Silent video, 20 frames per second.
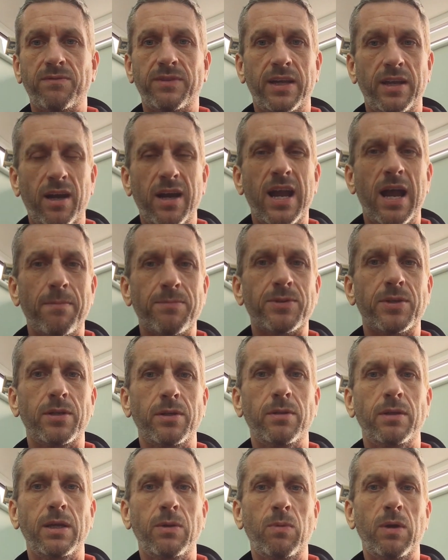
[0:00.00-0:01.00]
then I
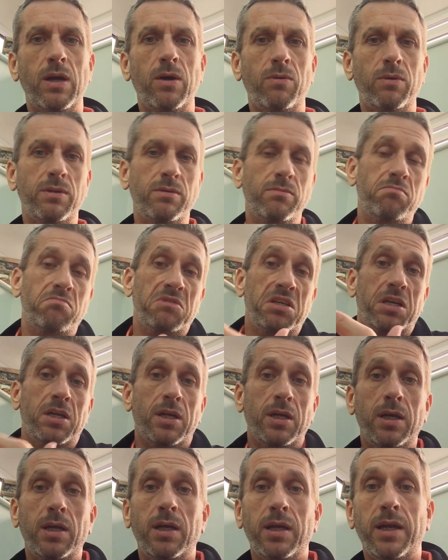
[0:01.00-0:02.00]
absolutely will, and
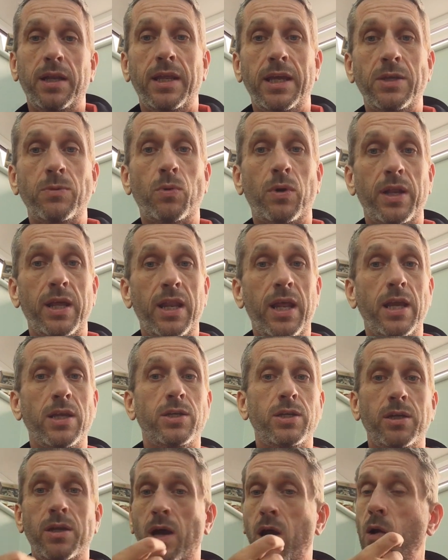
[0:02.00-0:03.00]
it is what it is,
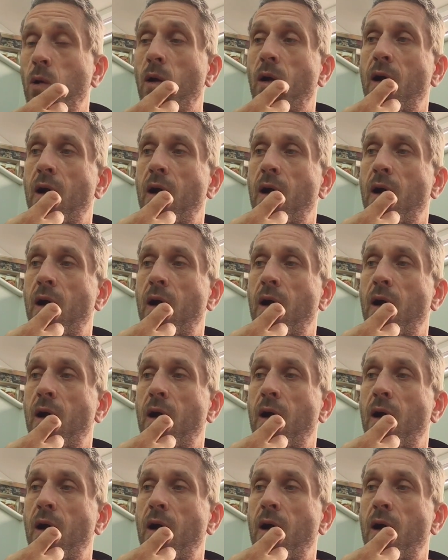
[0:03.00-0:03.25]
you know.